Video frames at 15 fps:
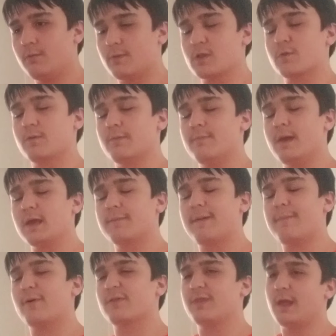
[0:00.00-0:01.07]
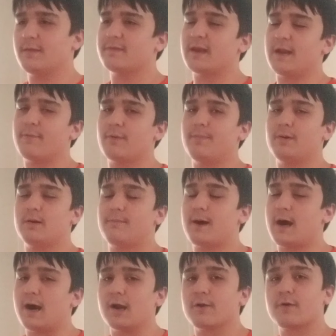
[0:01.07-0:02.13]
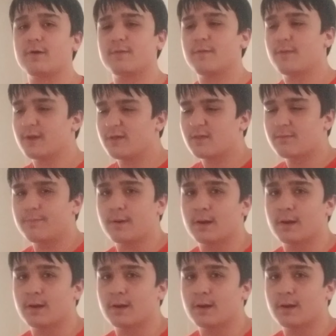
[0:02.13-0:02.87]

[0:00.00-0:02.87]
which would make people think that I would put him higher on the list,